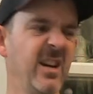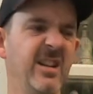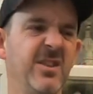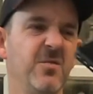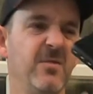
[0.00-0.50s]

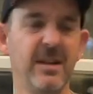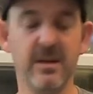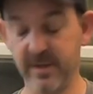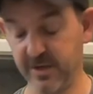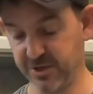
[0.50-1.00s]
and it's not
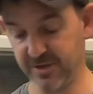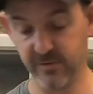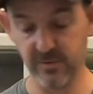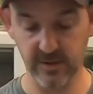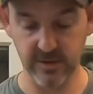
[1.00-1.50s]
really a beach
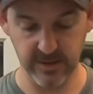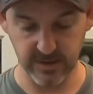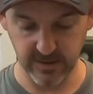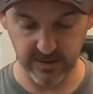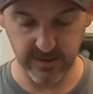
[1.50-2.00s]
shovel,
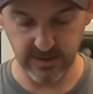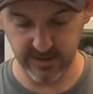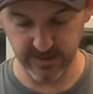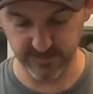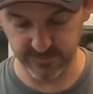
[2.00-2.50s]

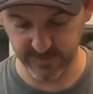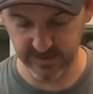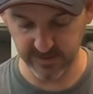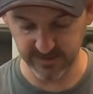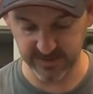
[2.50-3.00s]
to
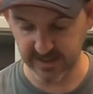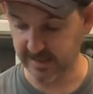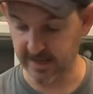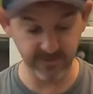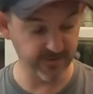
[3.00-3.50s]
keep the
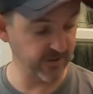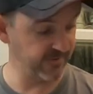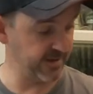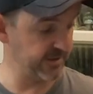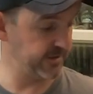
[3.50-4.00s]
sand out of your
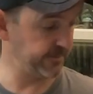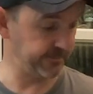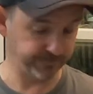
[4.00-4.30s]
threads.